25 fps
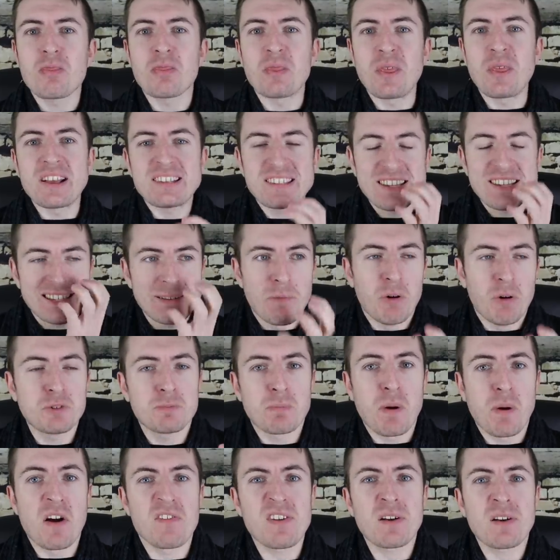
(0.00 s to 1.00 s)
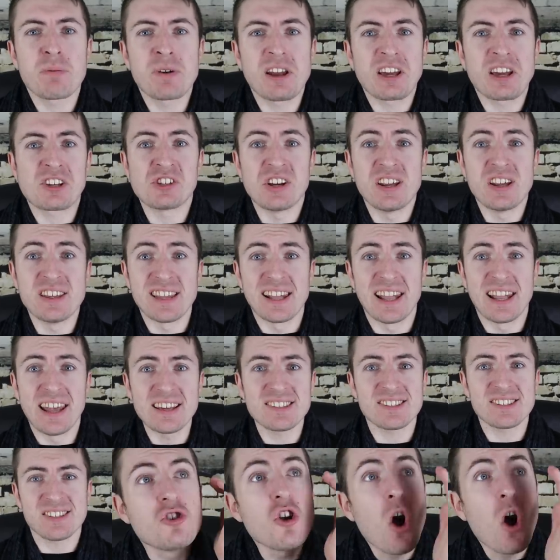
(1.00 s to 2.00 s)
This is the most perfect prediction in the
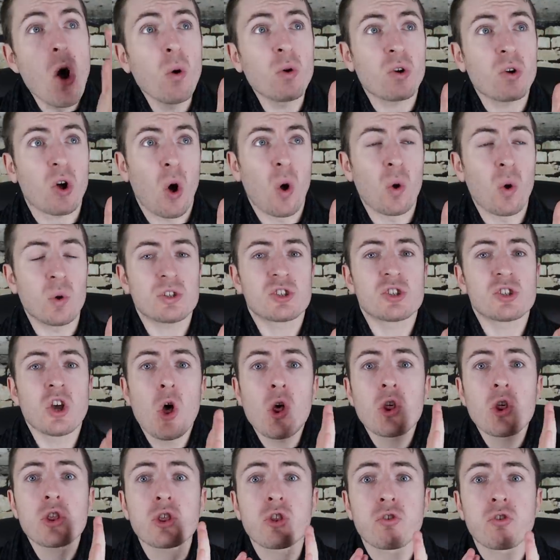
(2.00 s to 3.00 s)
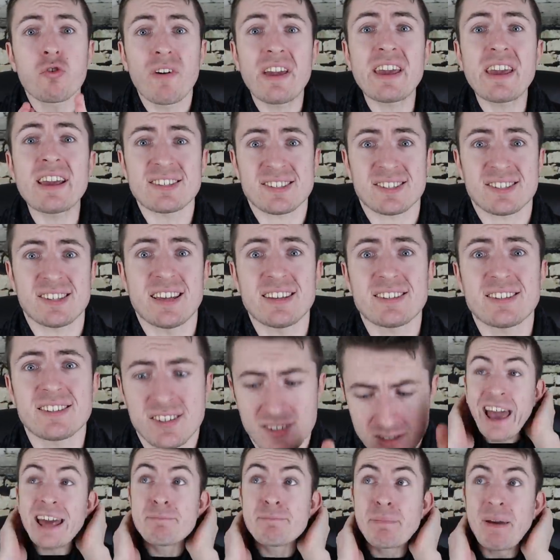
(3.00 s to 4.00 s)
list. No goals, 3
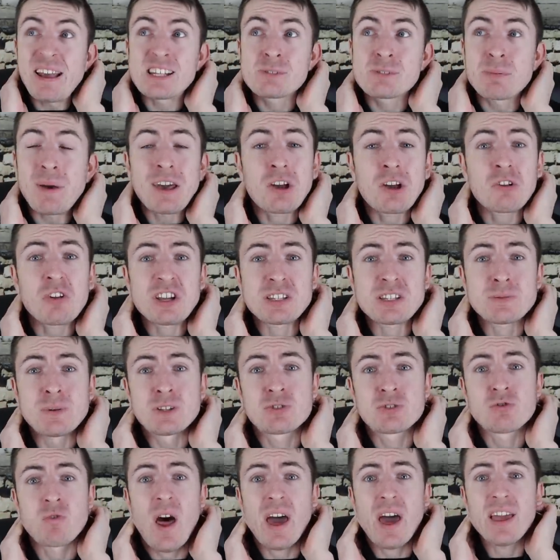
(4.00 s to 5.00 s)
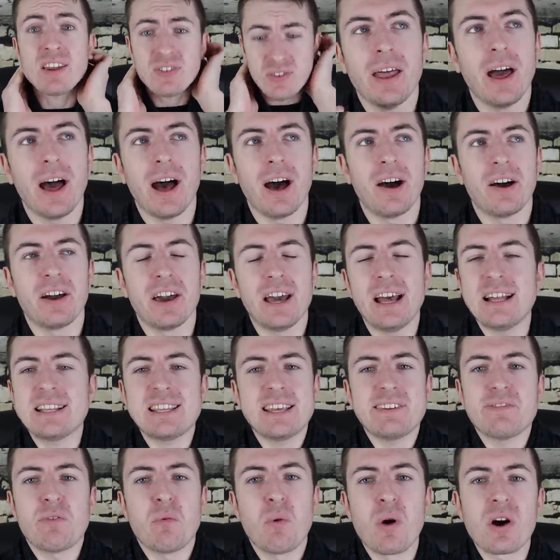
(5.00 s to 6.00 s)
assists, and benched by Christmas, right? Nah, it's
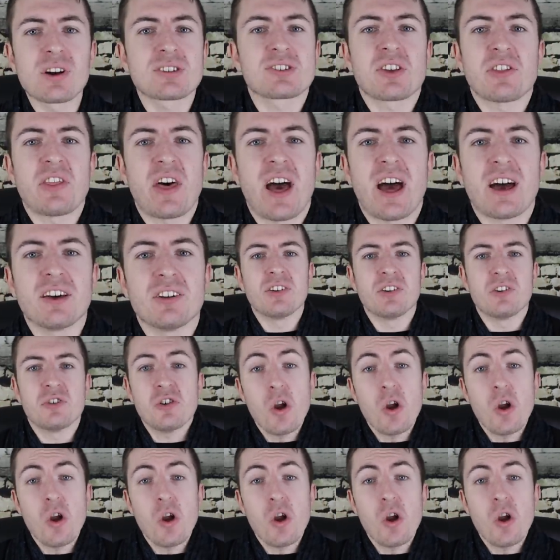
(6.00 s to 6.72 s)
even worse than that.